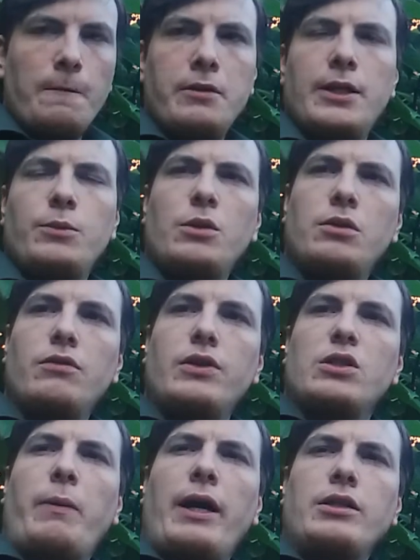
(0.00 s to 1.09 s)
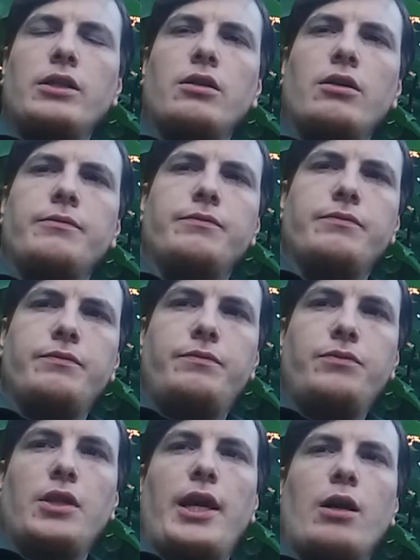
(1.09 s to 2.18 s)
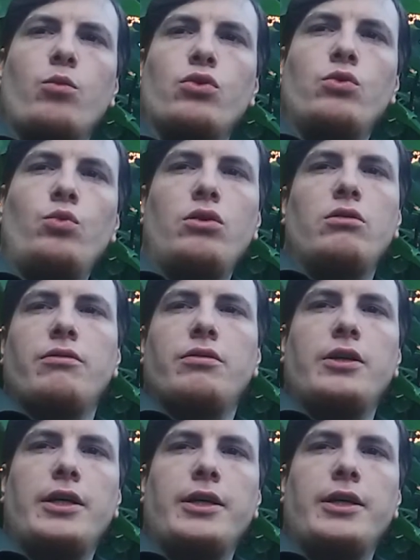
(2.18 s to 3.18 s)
Yeah, we would have expected that Cameron would have